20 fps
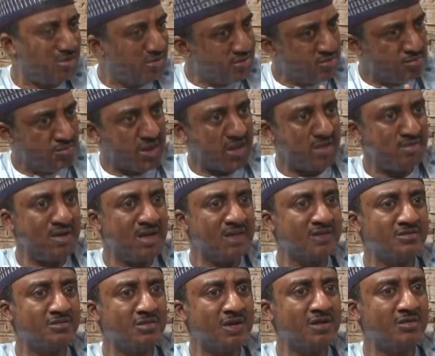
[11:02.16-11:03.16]
My, my,
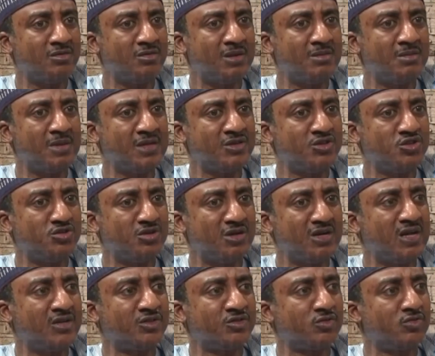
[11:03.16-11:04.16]
my, my, children
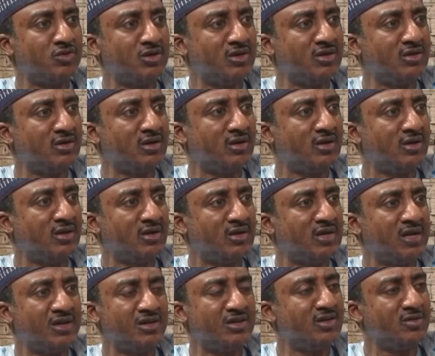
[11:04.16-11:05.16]
are schooling,
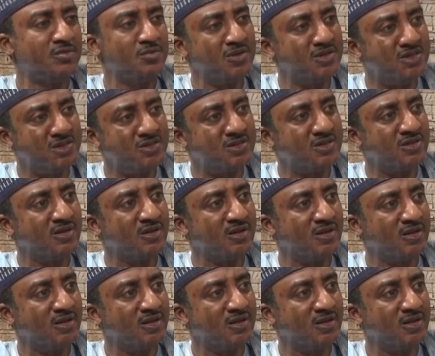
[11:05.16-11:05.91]
they're reading medicine.